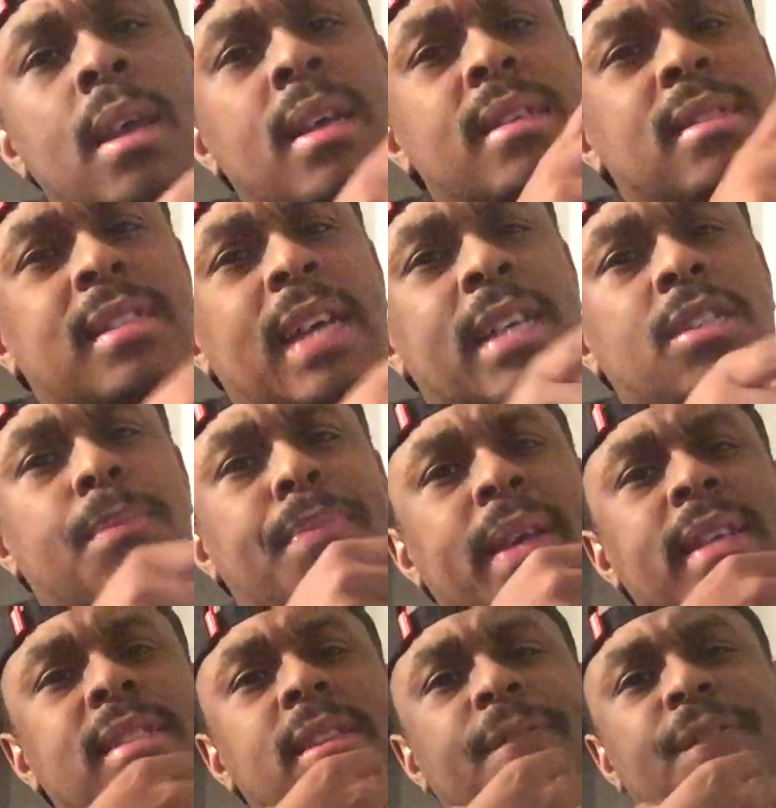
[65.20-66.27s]
Sasha
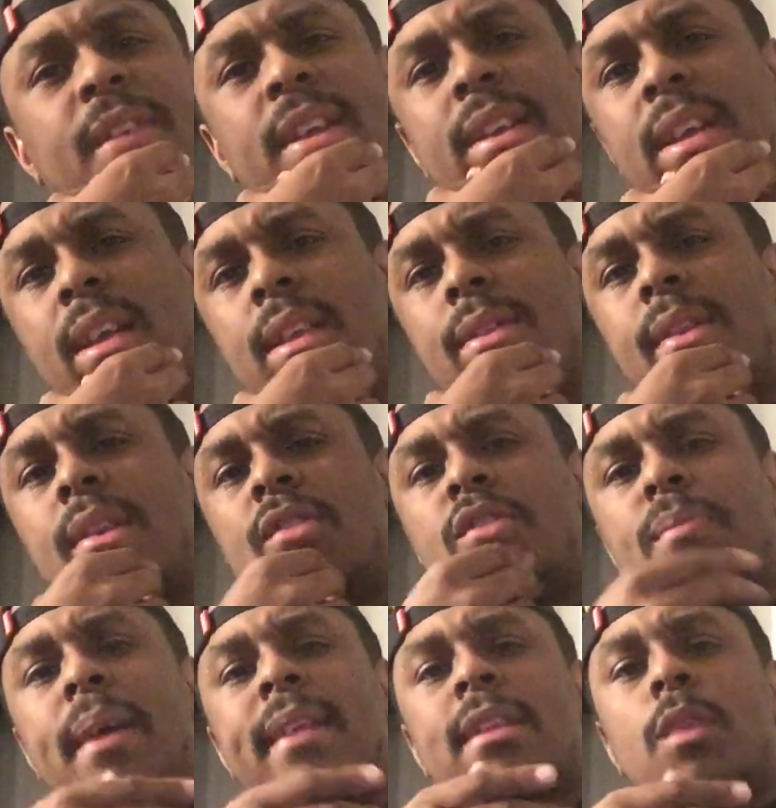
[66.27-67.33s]
Banks defending the
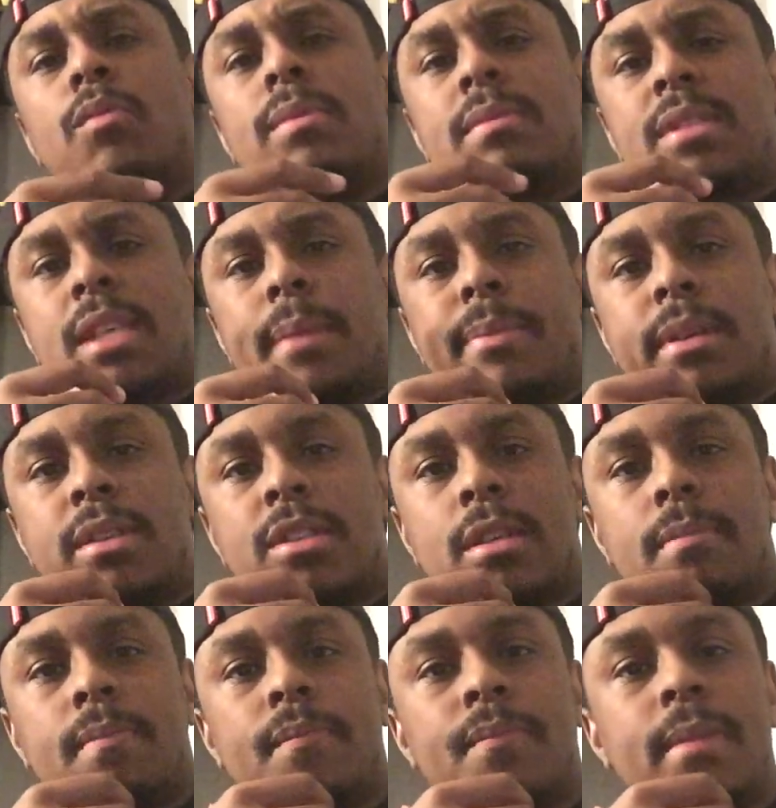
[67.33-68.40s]
Smackdown Women's
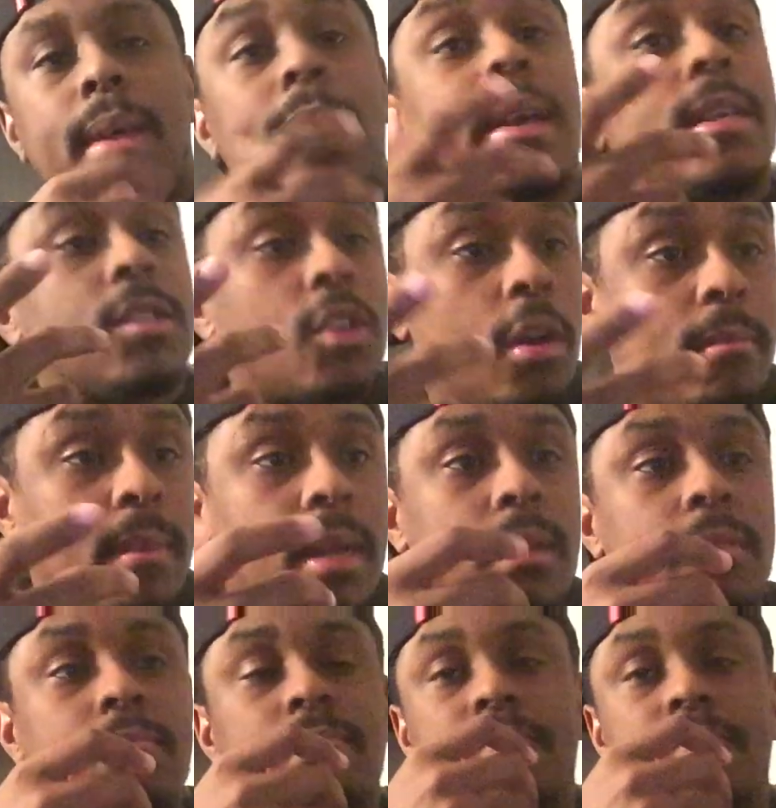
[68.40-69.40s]
Championship against Carmella.